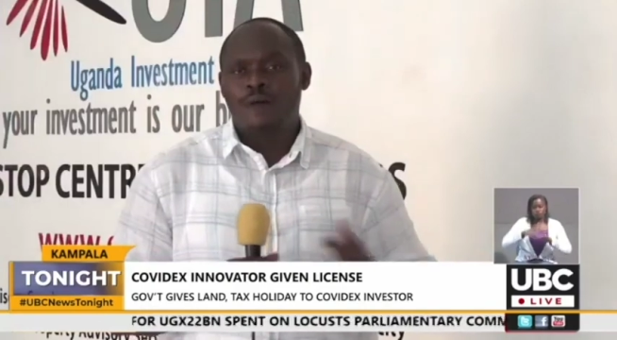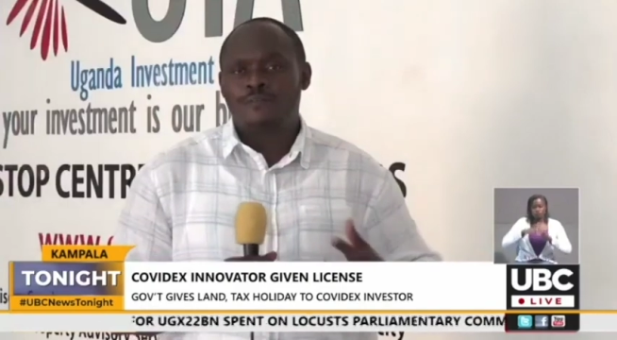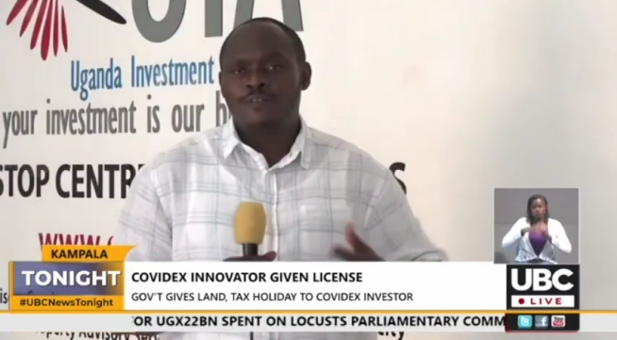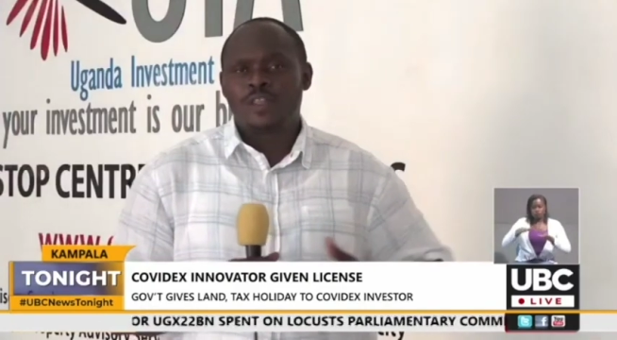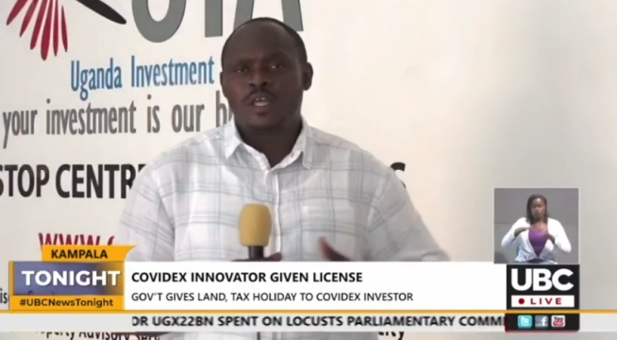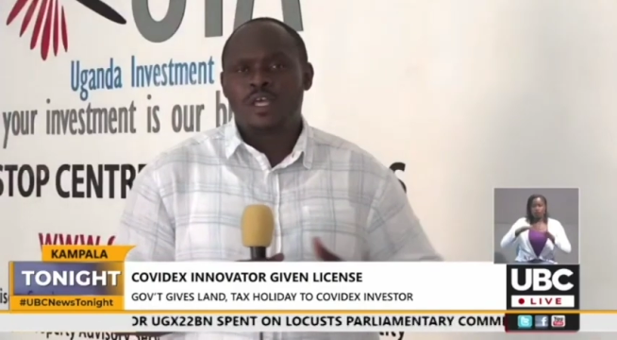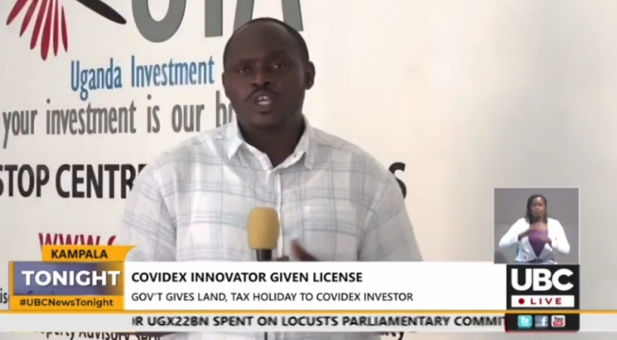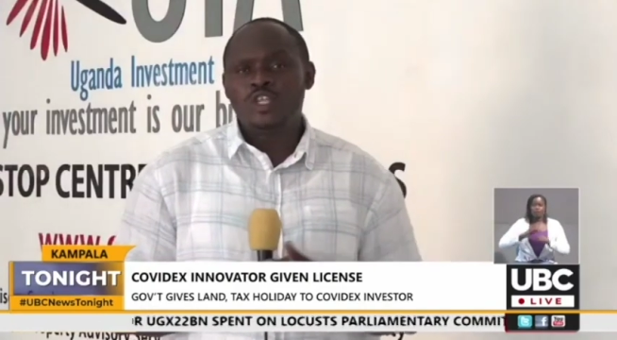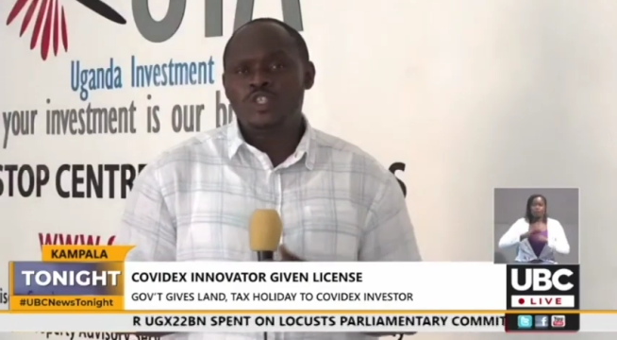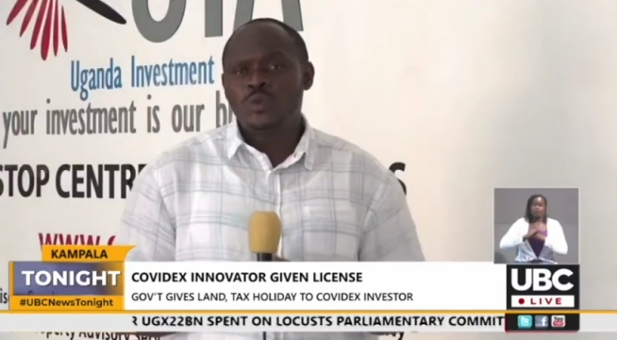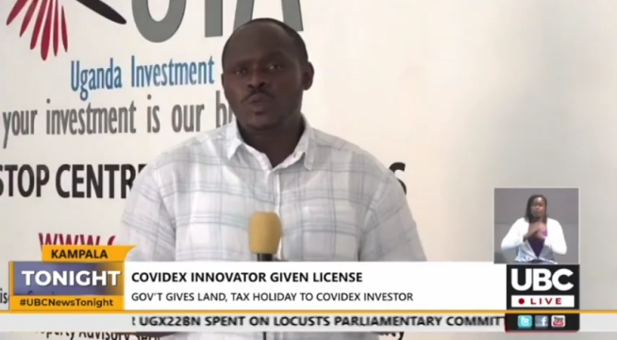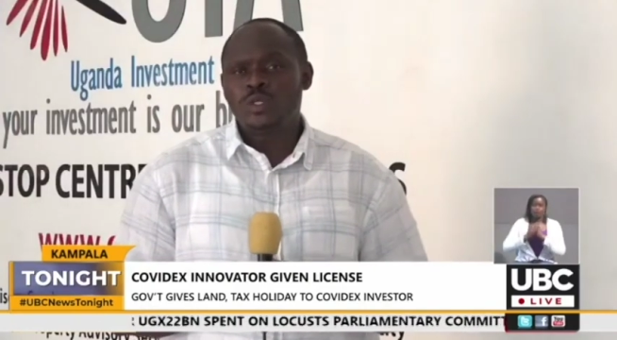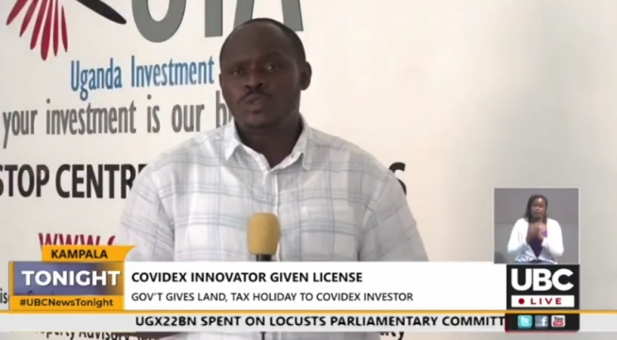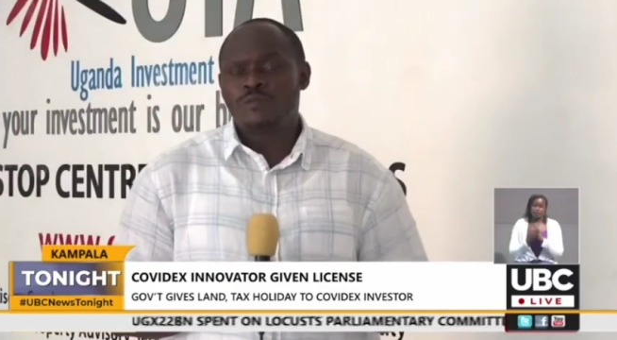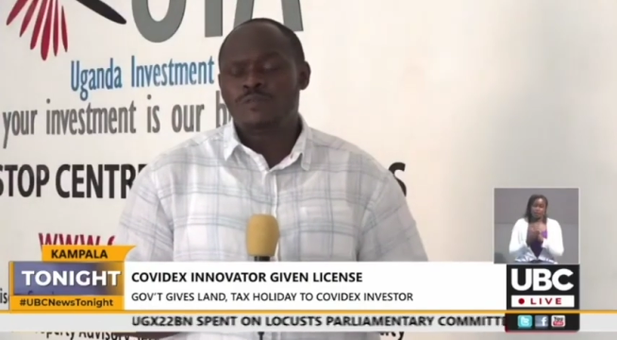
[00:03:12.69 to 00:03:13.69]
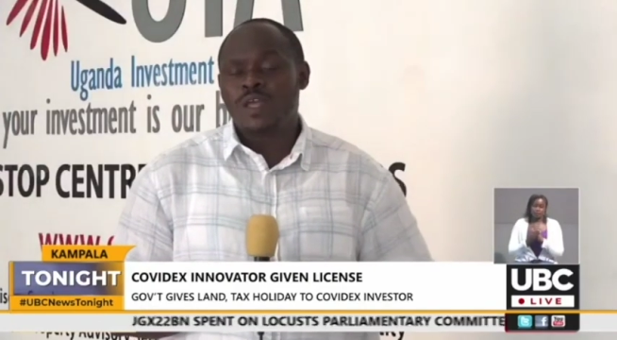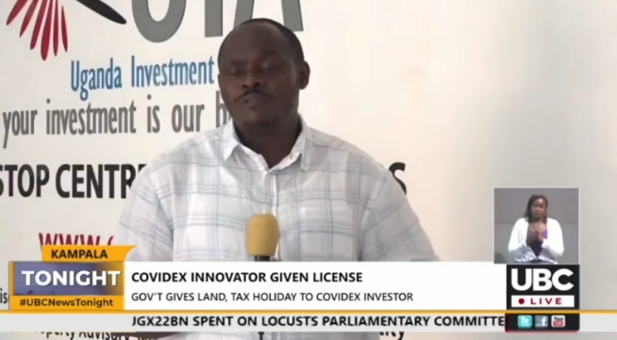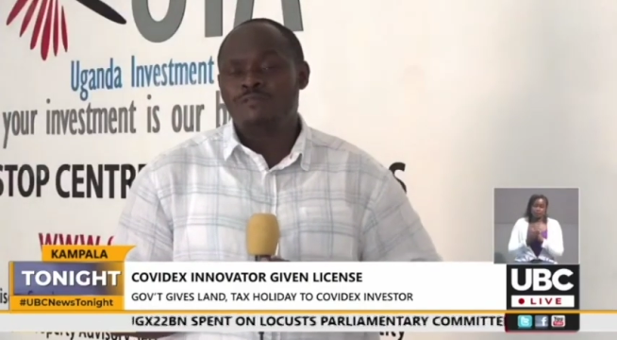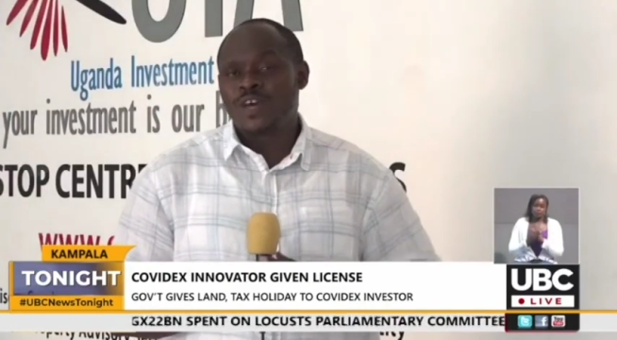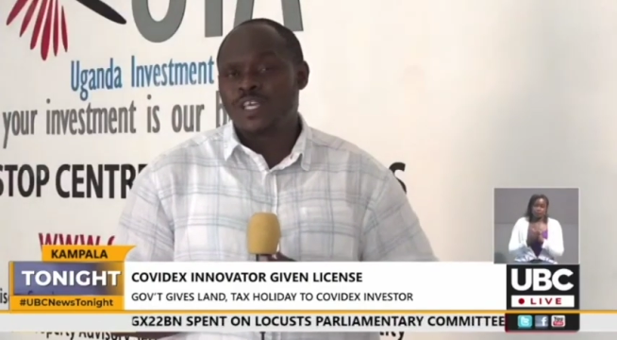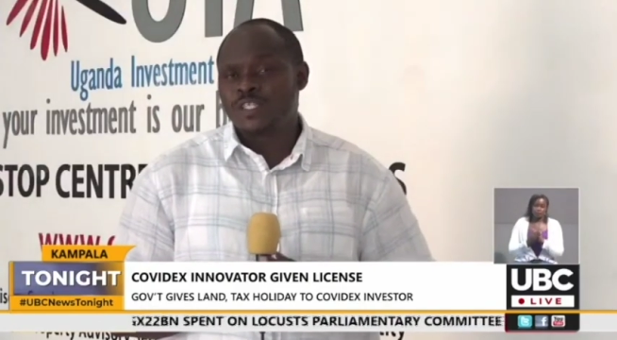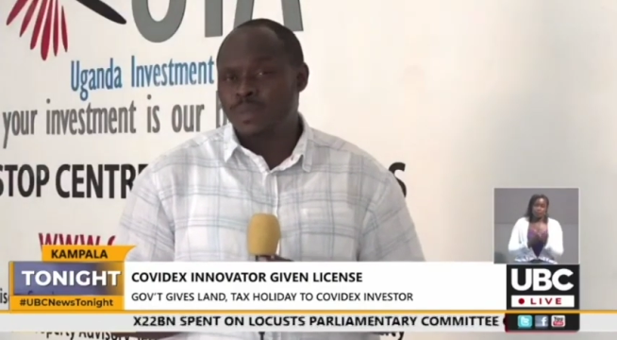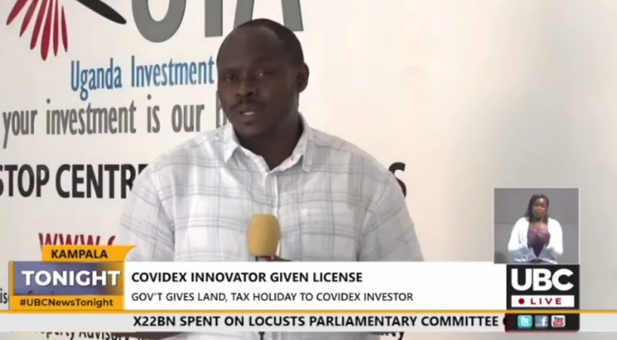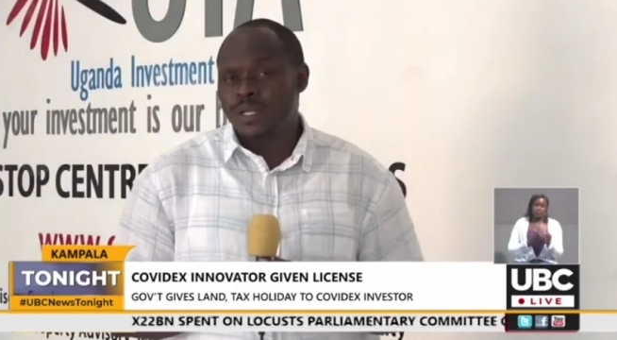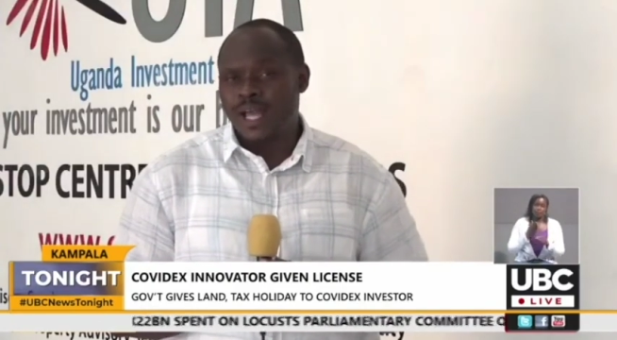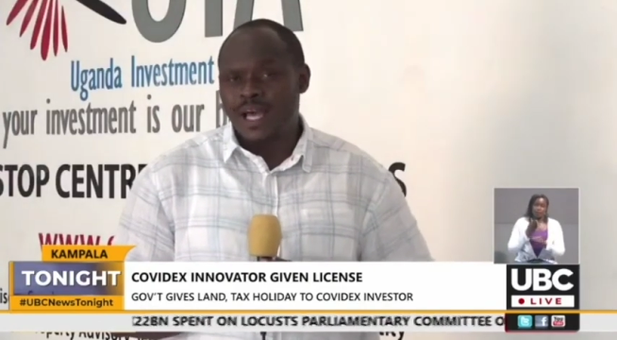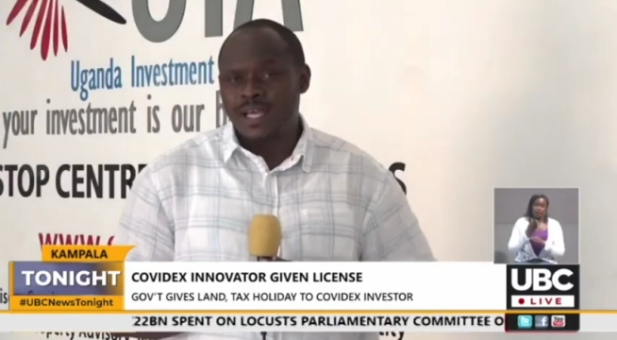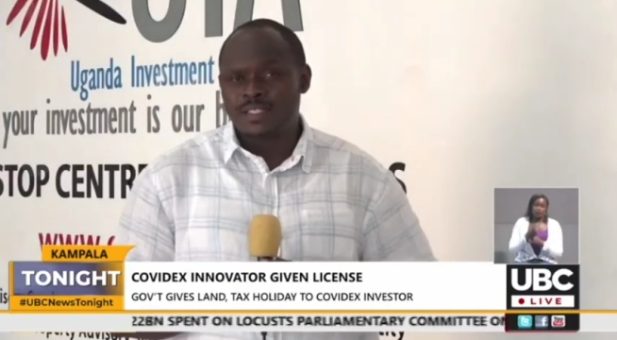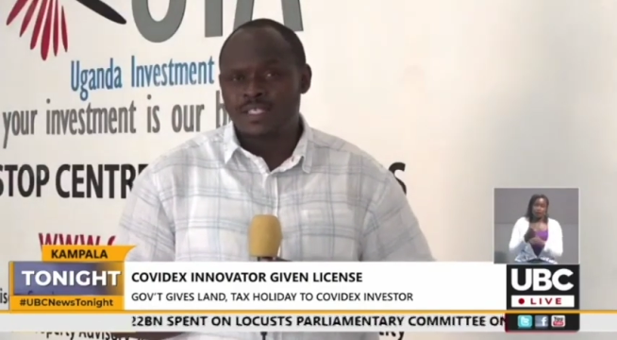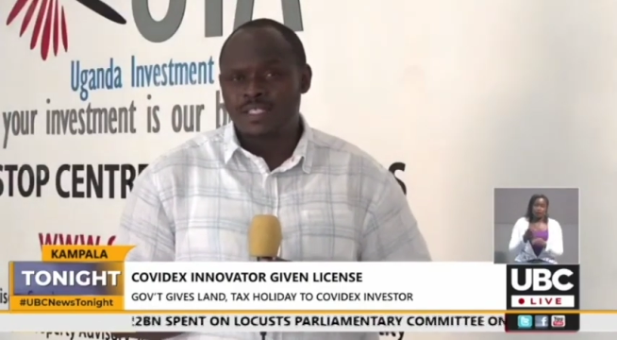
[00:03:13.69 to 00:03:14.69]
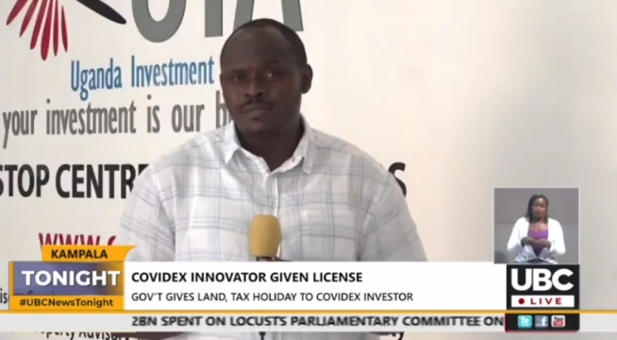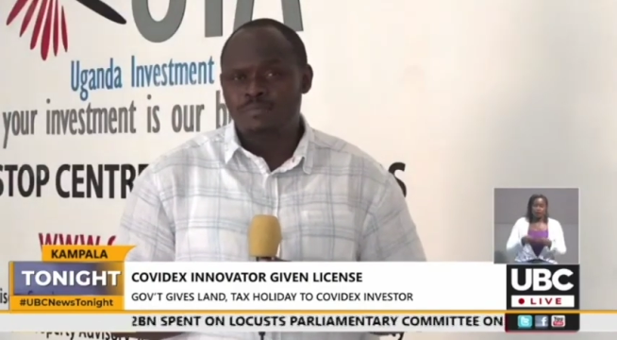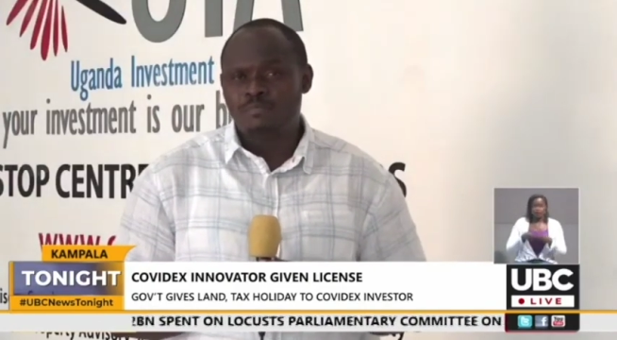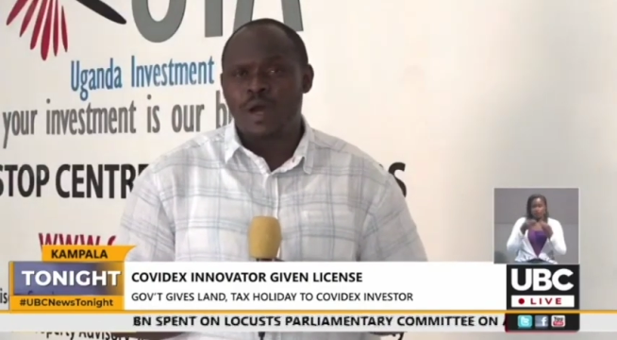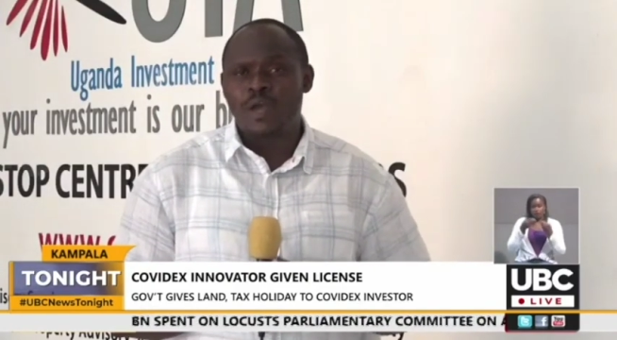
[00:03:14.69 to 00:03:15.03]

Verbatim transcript: After the issuance of the investment license